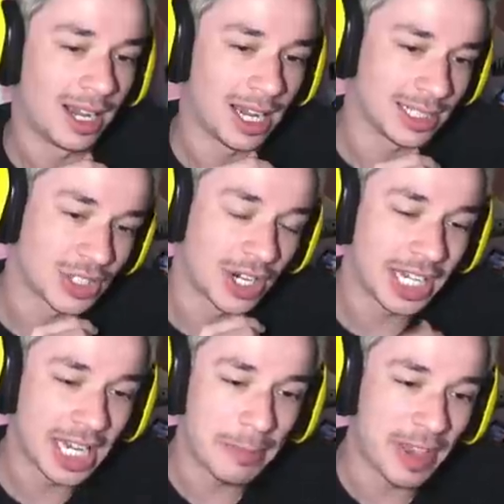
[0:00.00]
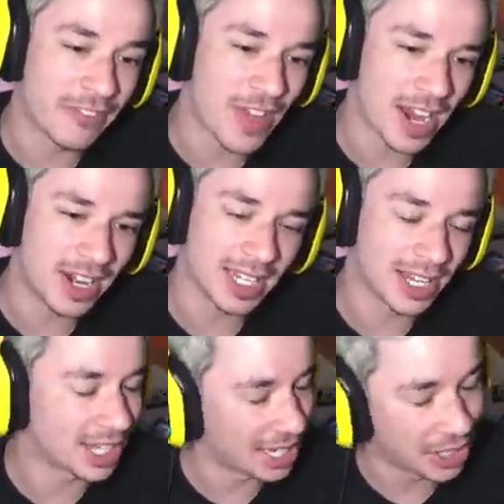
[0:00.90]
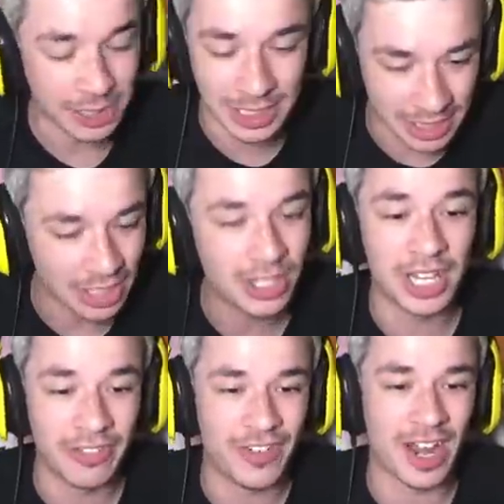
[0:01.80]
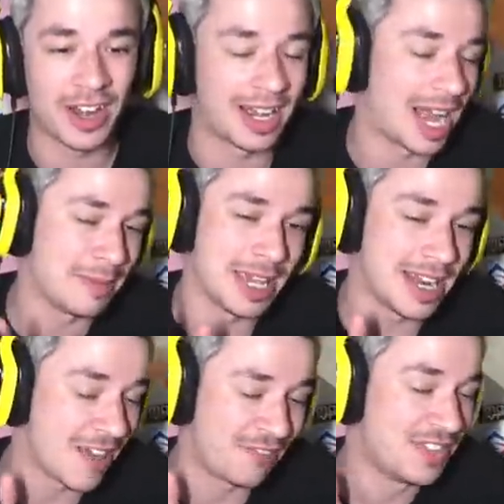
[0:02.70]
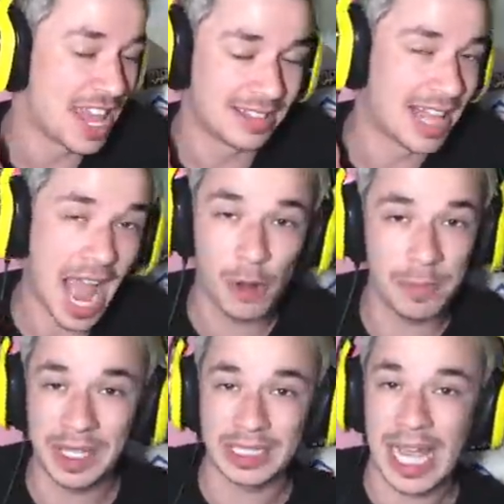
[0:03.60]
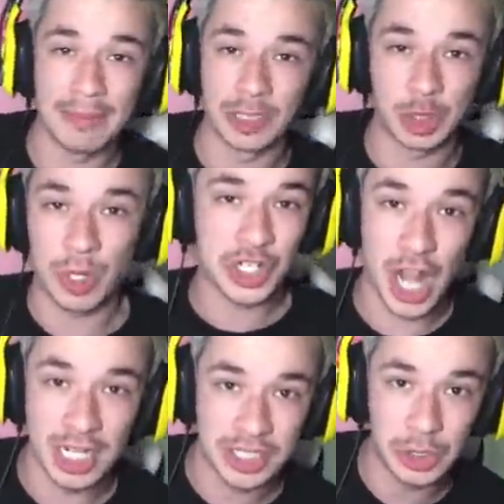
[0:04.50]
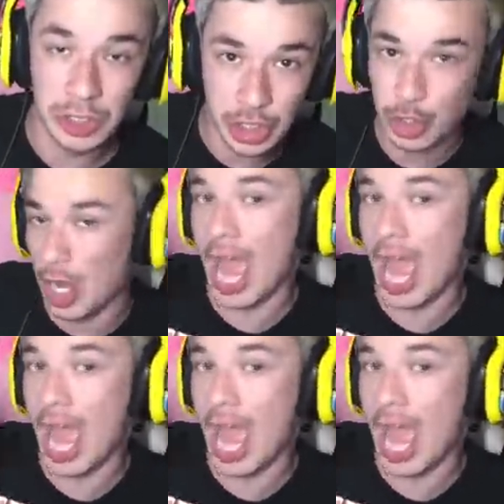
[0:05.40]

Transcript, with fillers: All right, so are you gonna pick Pharah again? Okay, you're still on the Pharah. I mean, if now would be the time to switch on to your